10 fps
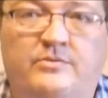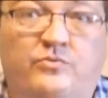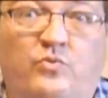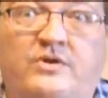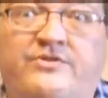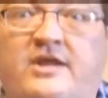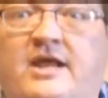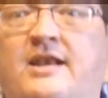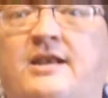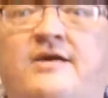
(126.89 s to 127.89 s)
But I
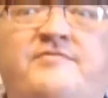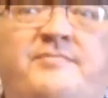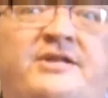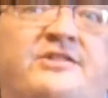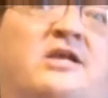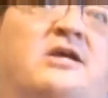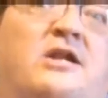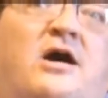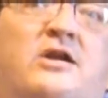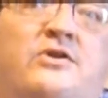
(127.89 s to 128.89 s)
do love the
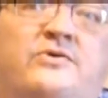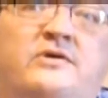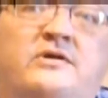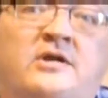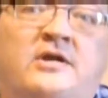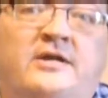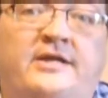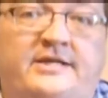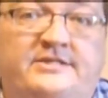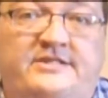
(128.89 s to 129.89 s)
multi-jointed swim baits.